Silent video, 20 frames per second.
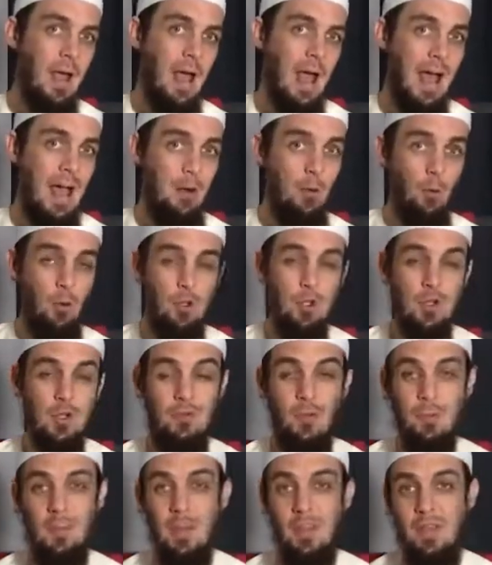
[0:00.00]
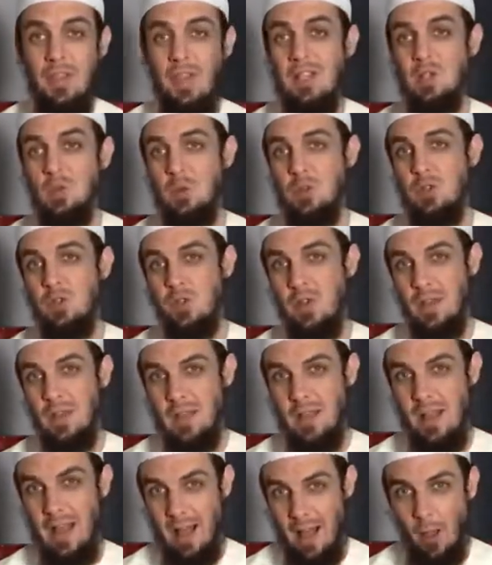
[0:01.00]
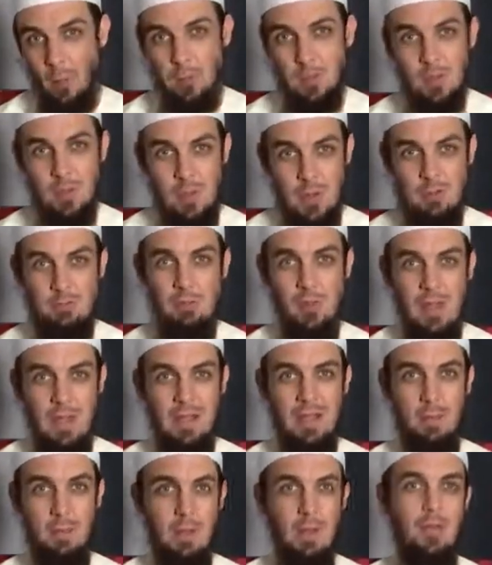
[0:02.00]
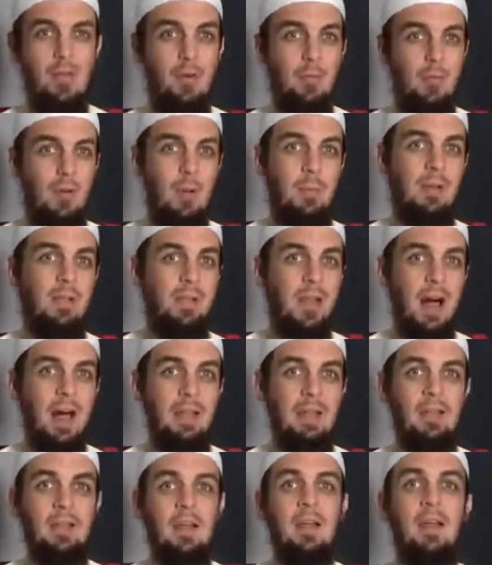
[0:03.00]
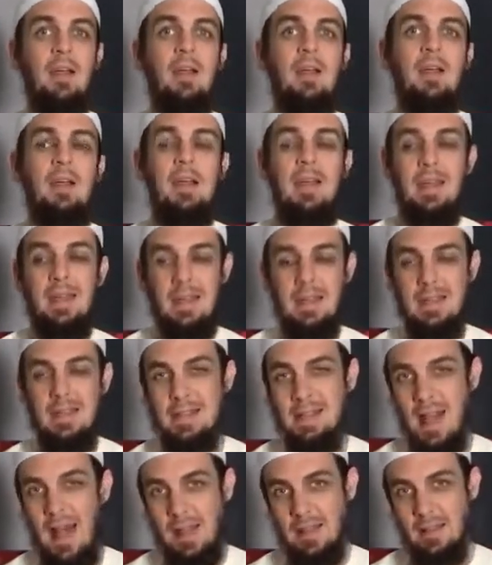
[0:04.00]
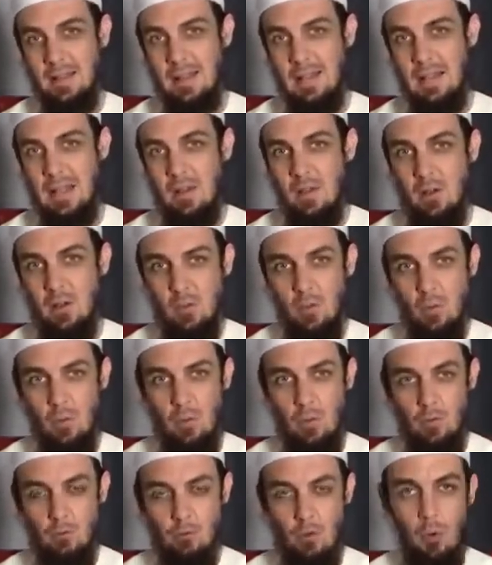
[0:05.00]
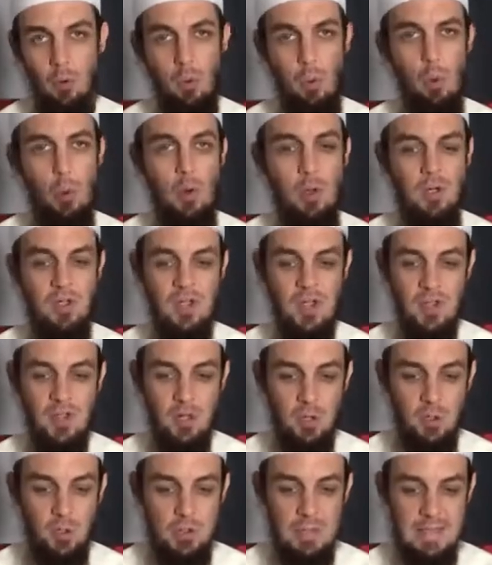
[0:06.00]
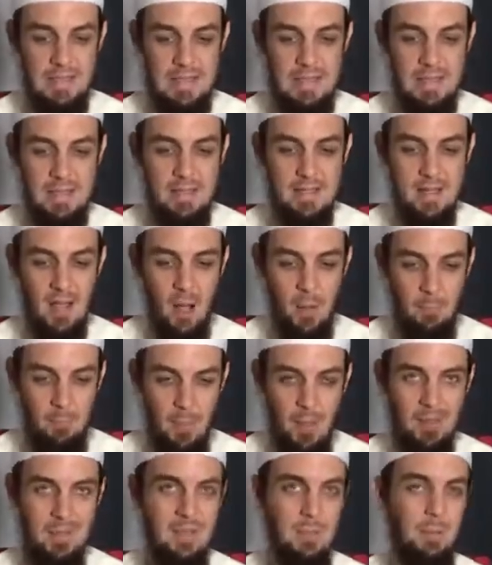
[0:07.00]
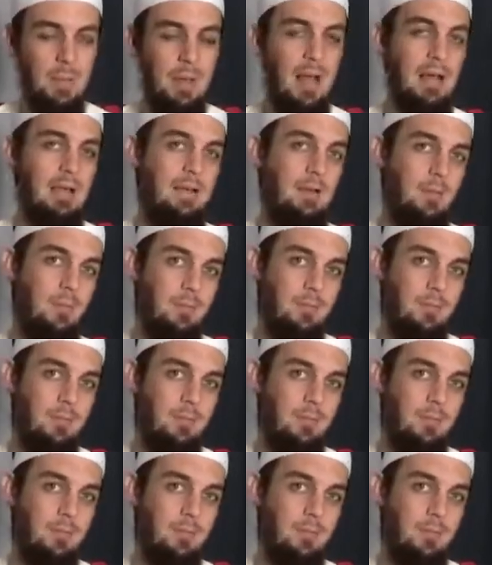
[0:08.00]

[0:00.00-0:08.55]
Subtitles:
And also from the things which helps you in the month of Ramadan is that the rewards and the good deeds are multiplied.